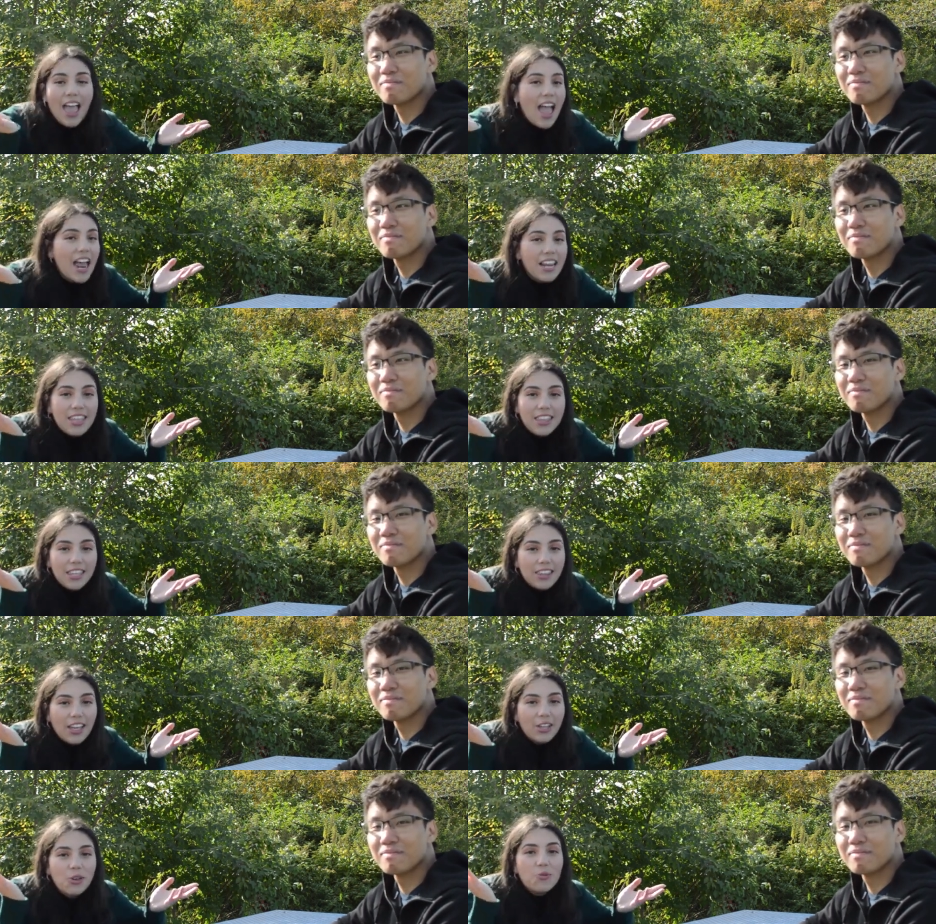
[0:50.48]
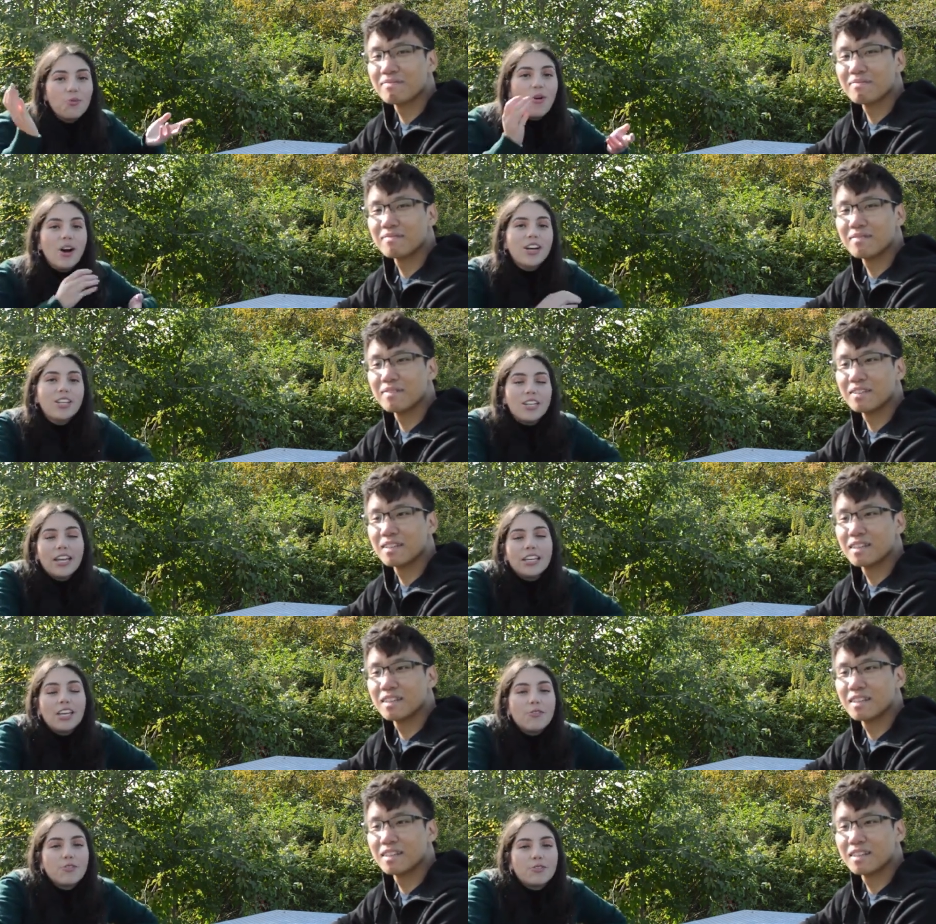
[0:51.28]
Speaker 1: anything that you want,
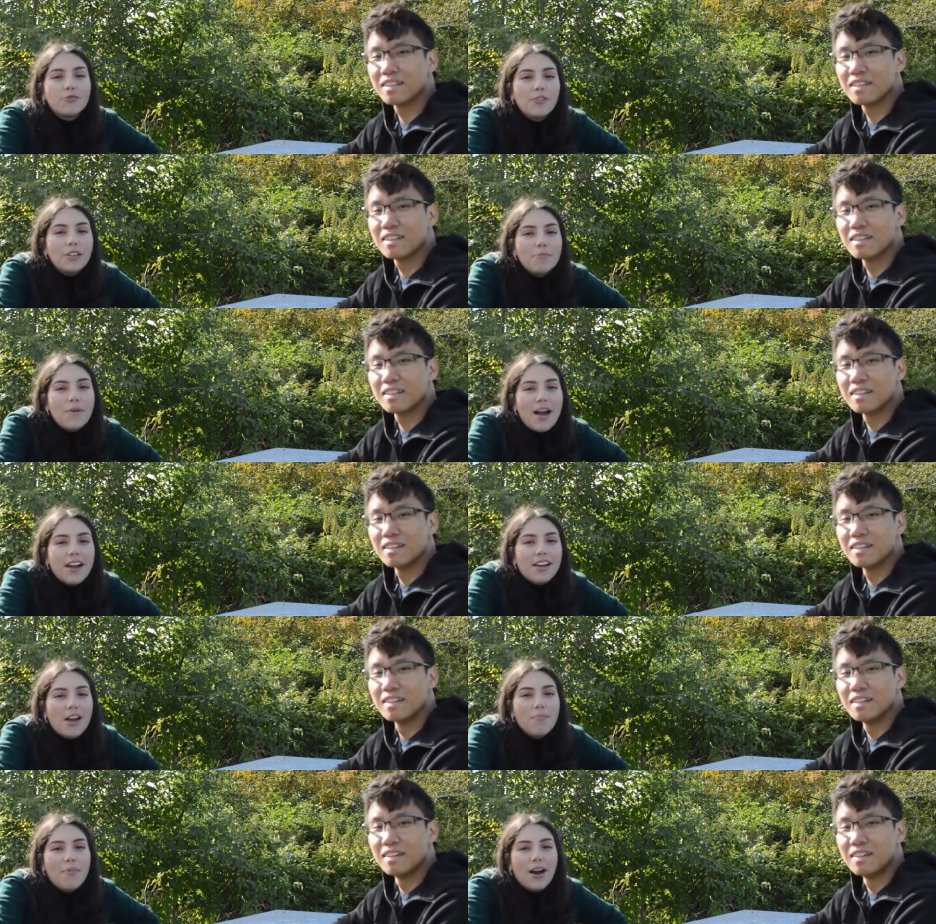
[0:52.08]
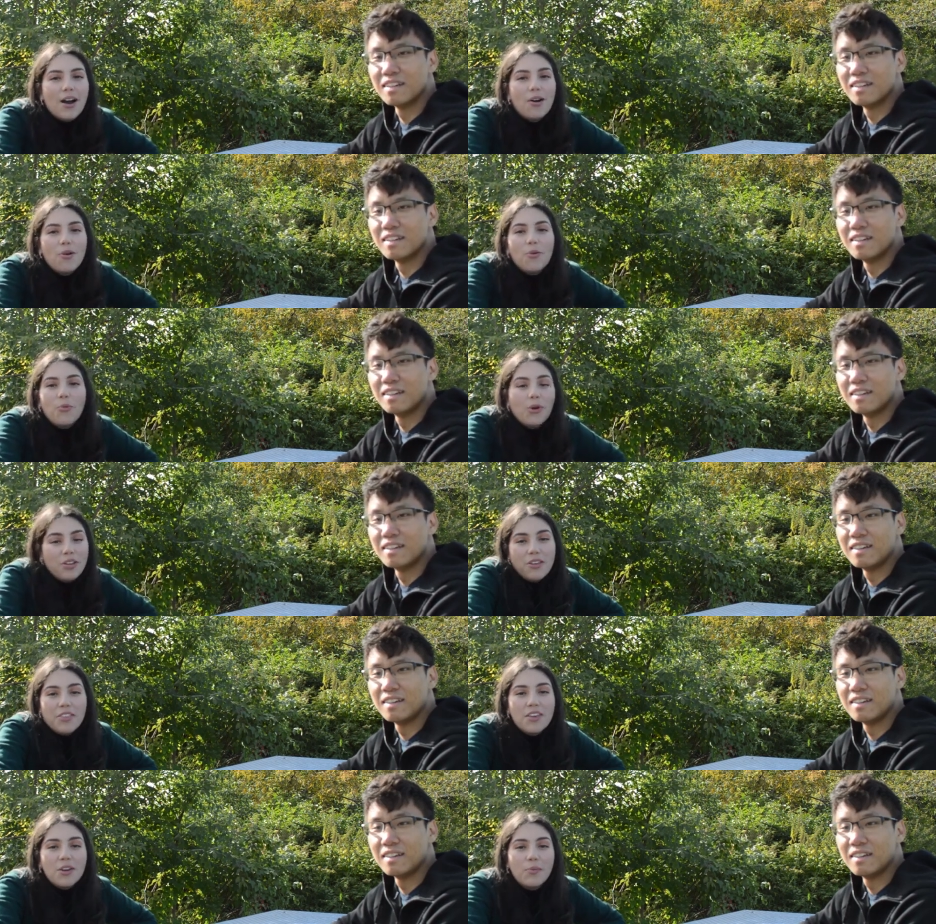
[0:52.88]
and give us feedback about what
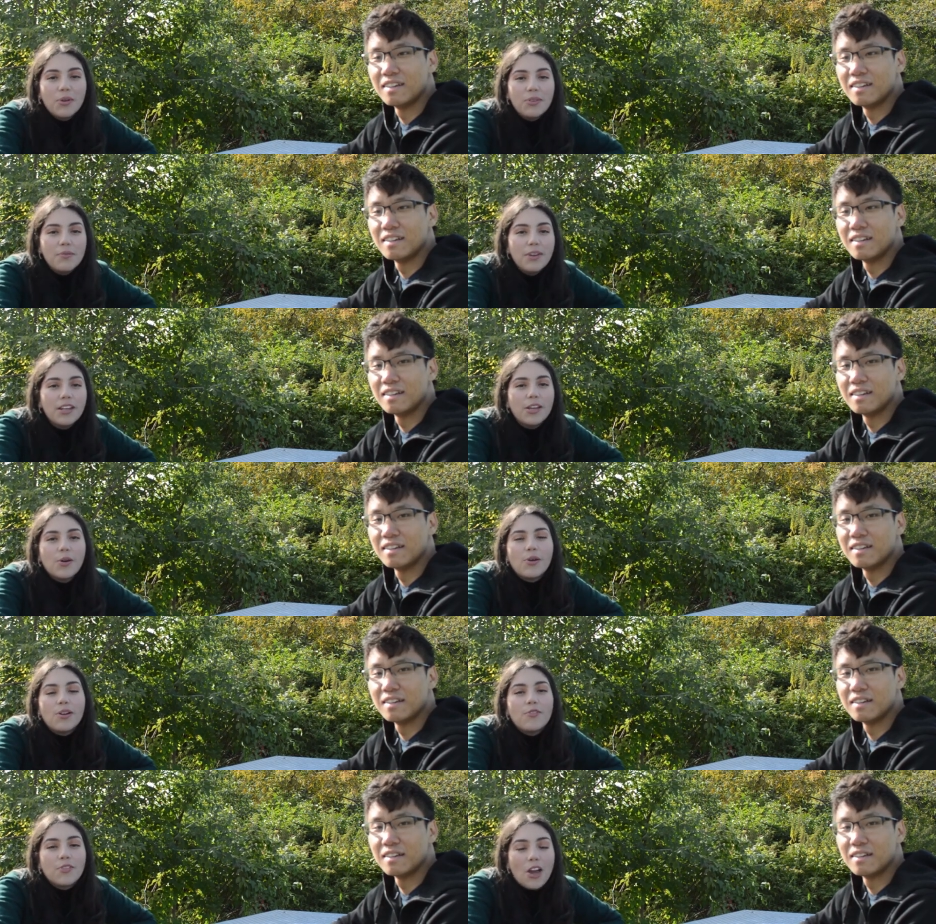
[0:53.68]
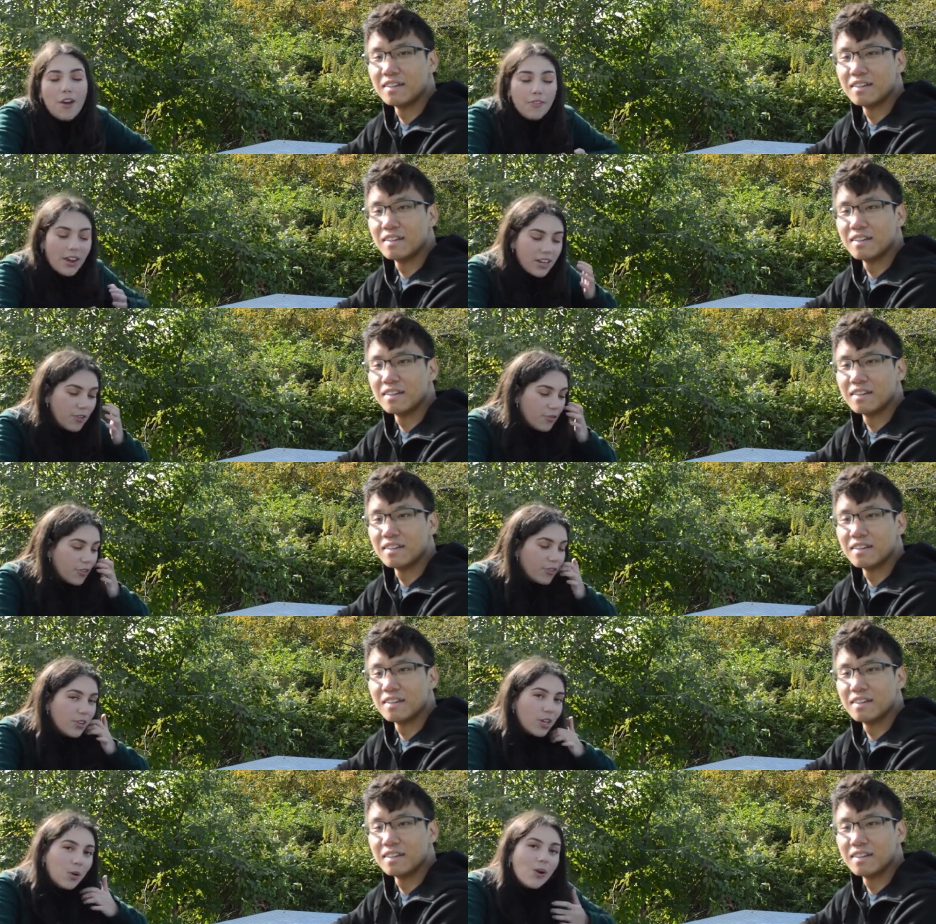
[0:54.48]
you think about the video, or if you have any
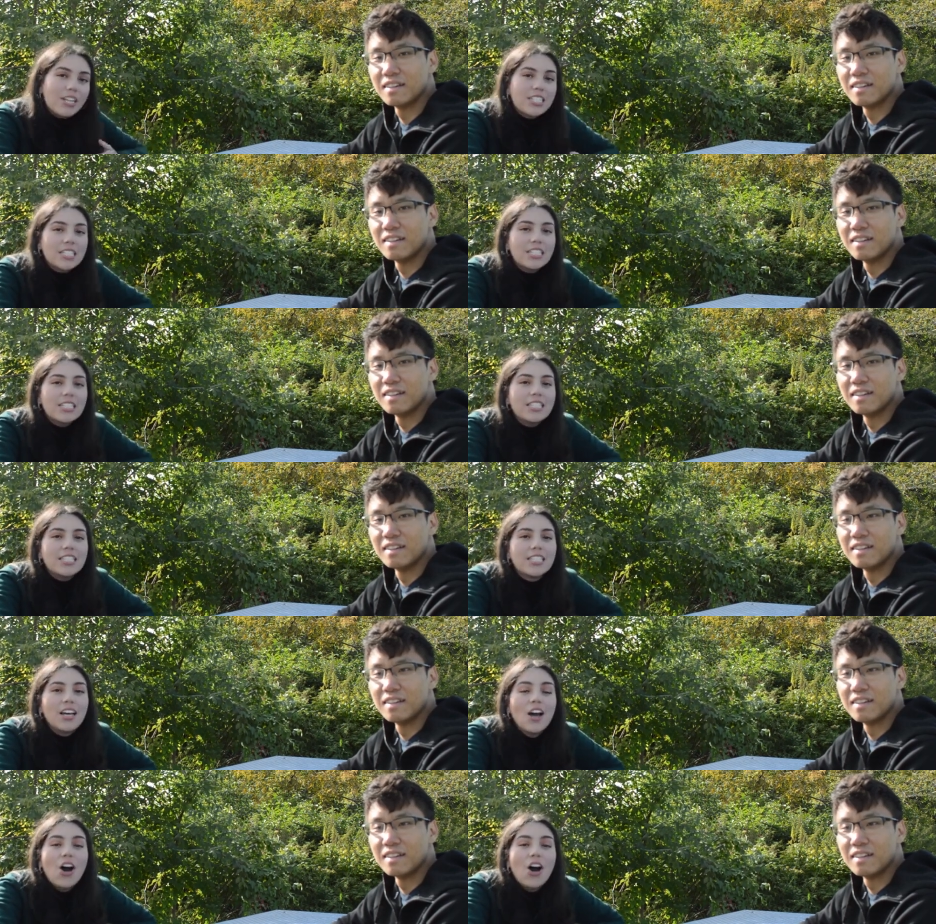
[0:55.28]
further questions,